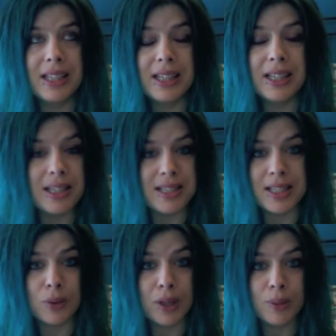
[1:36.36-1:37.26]
It is
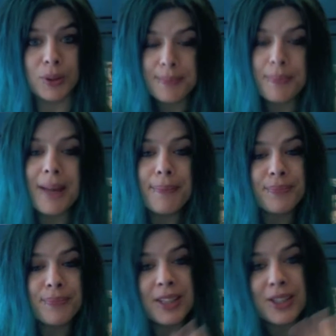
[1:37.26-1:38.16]
incredible. But
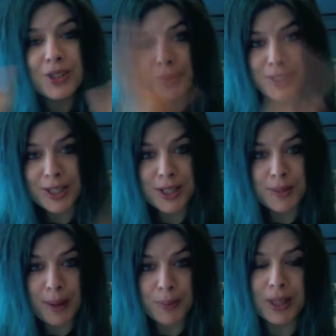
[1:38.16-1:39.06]
to return to
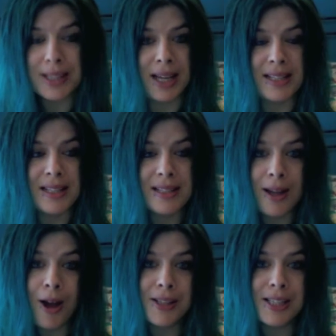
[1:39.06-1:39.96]
Bear Brains, there's an
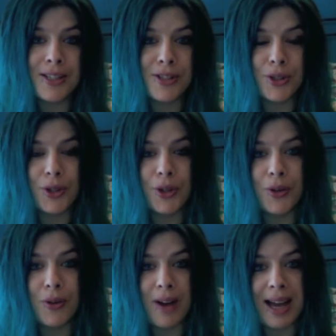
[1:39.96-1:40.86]
artist
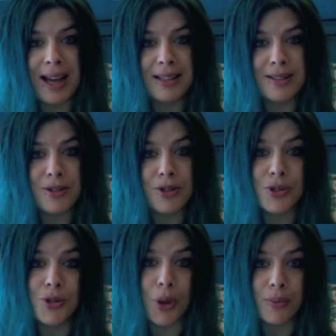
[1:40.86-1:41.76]
who has
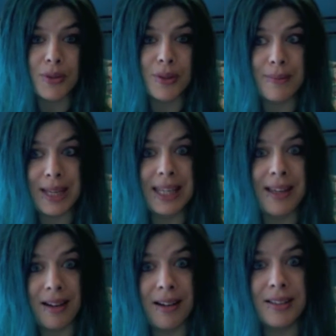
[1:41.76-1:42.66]
stopped
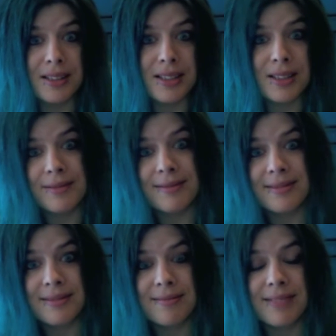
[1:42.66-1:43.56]
making art.
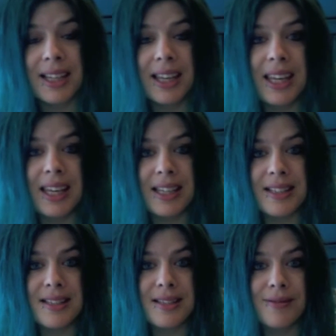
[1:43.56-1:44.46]
He
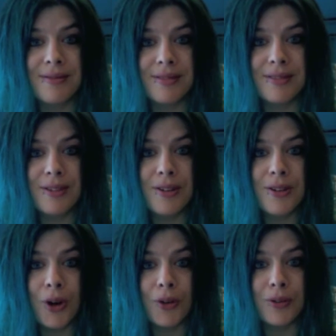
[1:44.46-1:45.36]
is
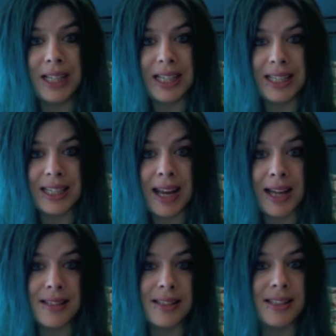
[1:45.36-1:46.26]
not really
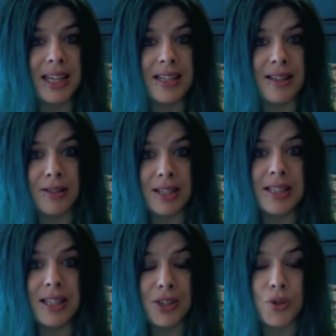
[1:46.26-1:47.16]
connected to his
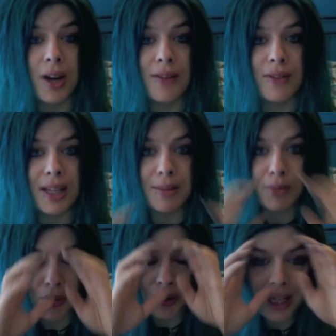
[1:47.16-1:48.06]
artistic drive anymore.